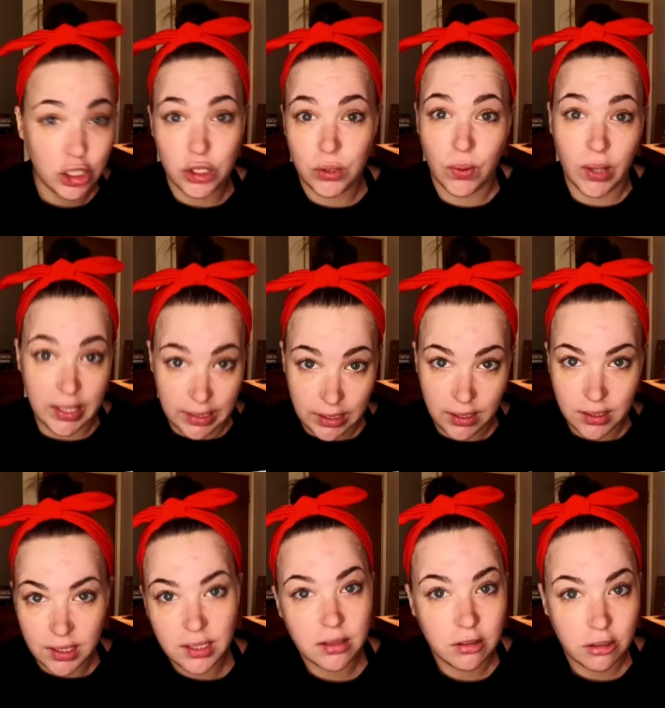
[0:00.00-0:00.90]
Do I need
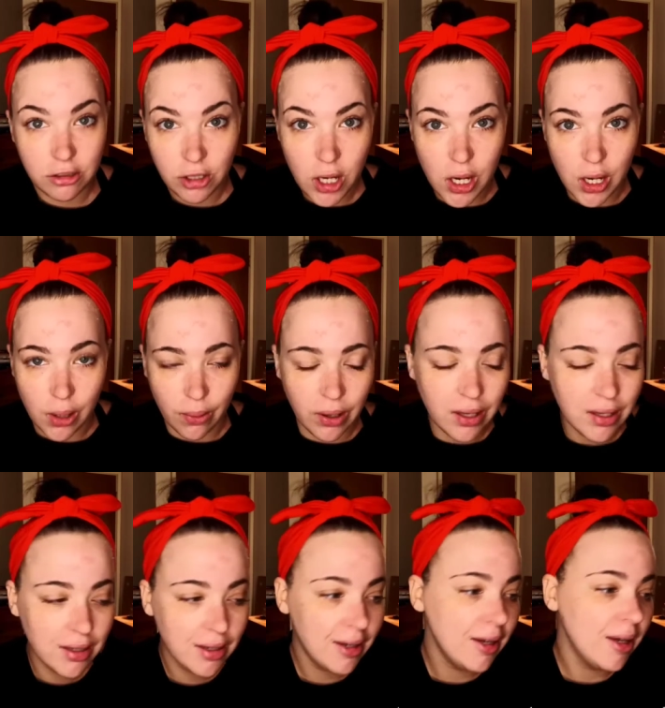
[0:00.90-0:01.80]
it? No.
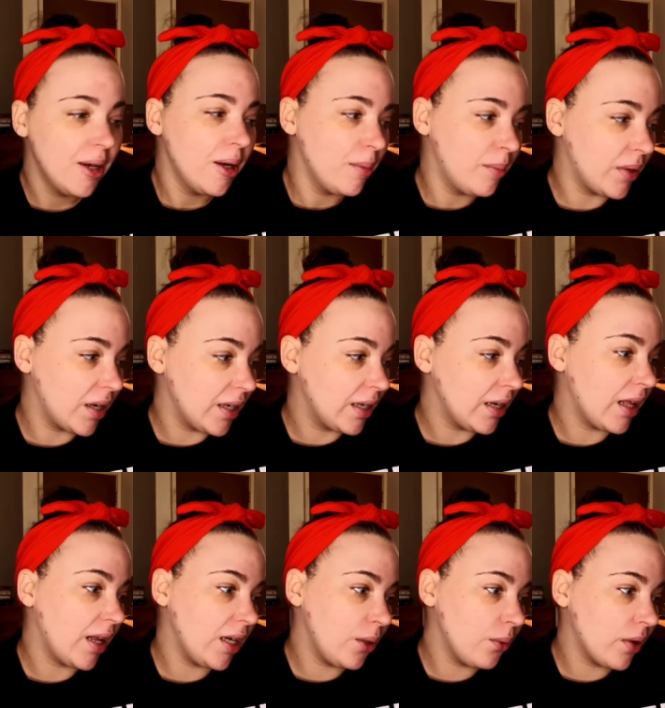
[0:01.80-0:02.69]
But
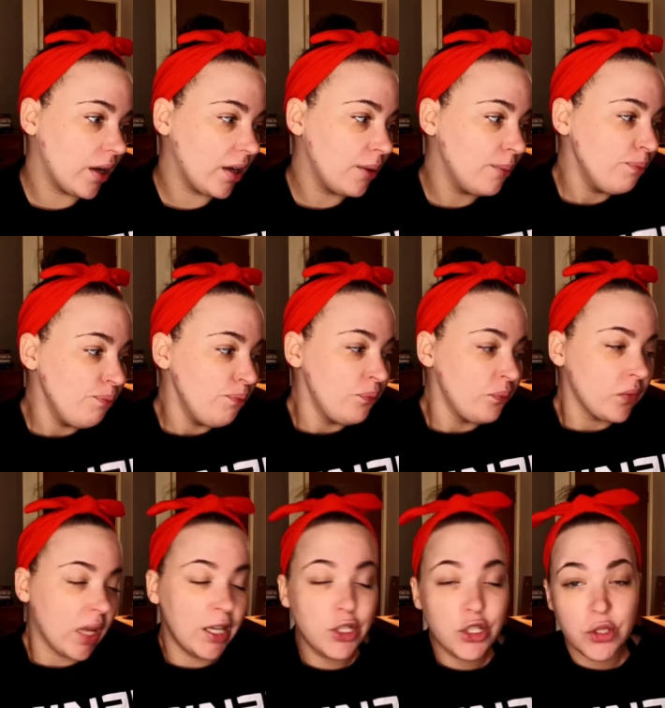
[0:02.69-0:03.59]
anyway,
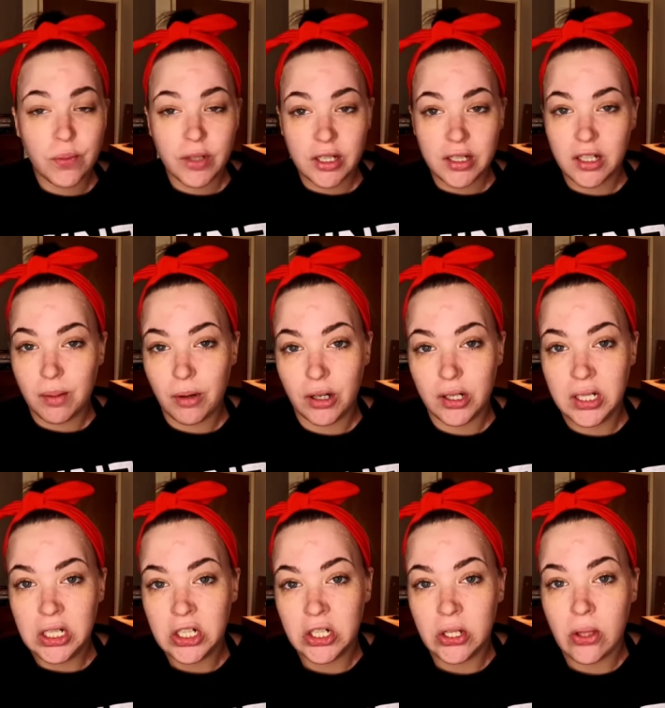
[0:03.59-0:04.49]
I just wanted to come on
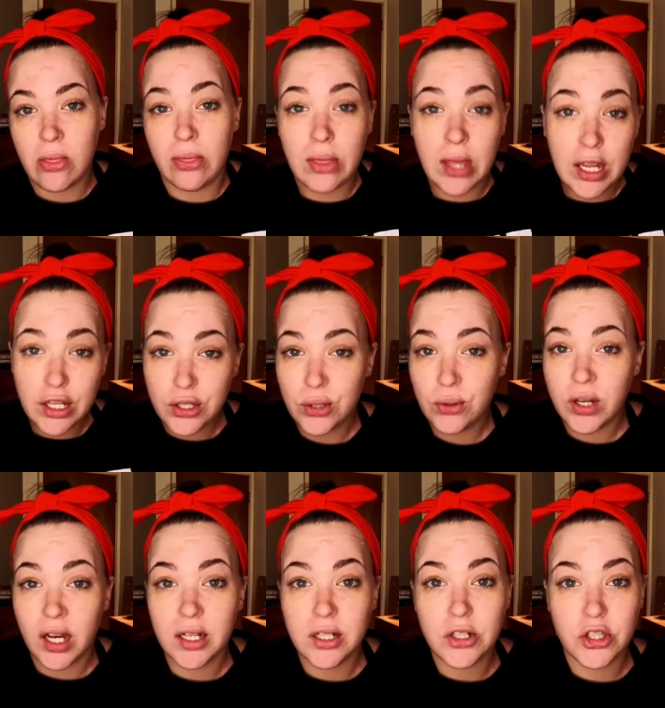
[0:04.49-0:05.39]
here. Thank you
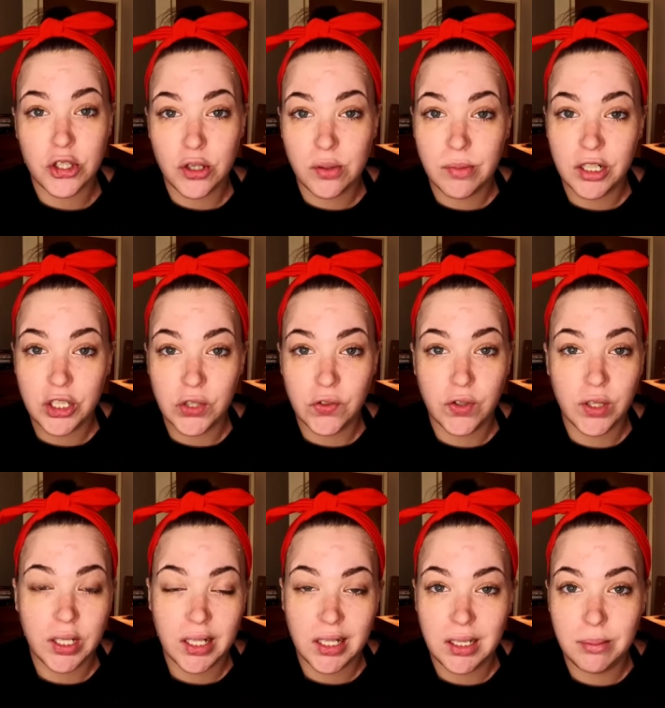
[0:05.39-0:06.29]
guys so much for
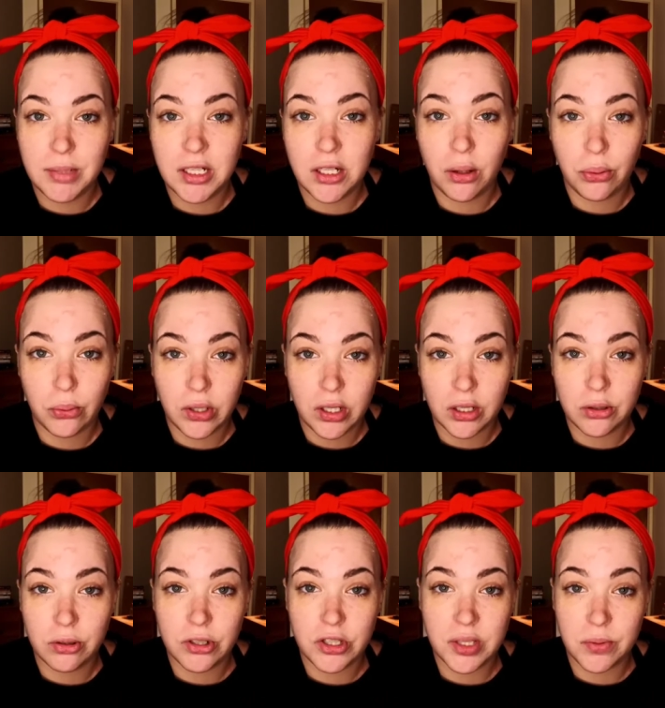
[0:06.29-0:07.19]
getting me to
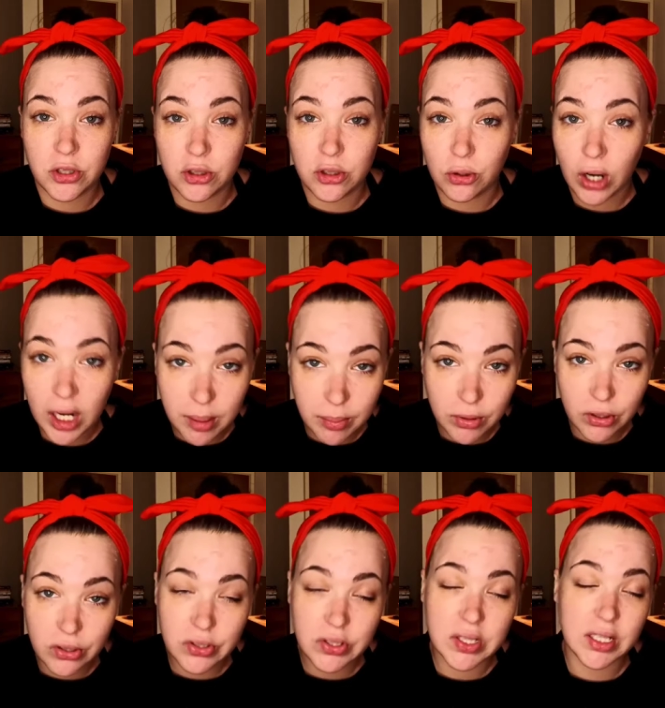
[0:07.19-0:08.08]
300
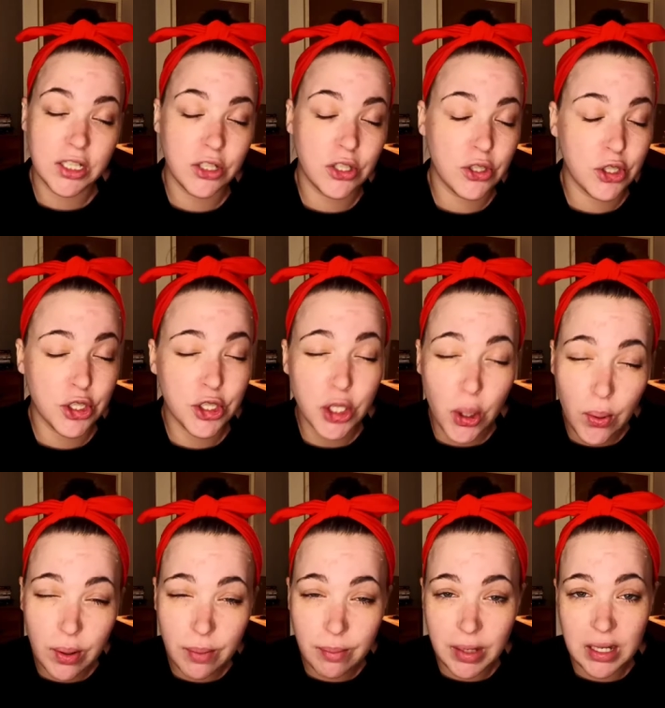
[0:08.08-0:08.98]
subscribers. That is
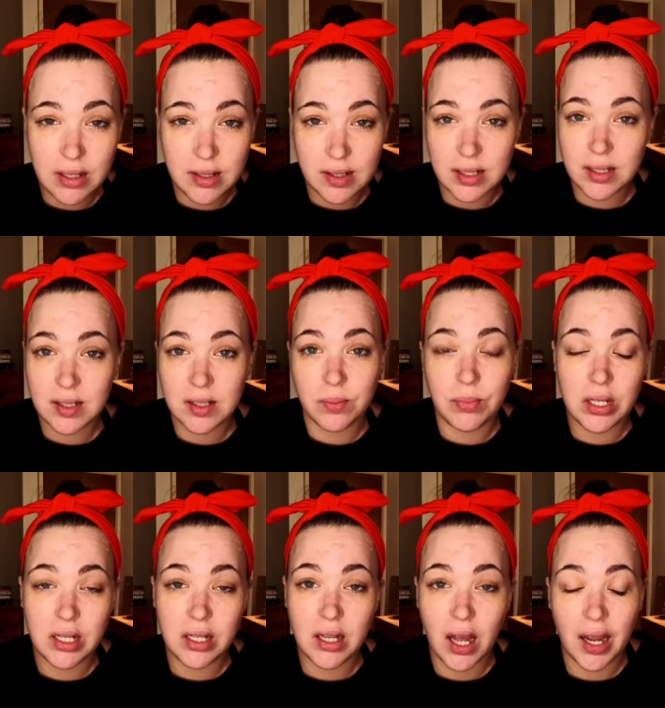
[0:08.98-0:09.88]
so amazing to me.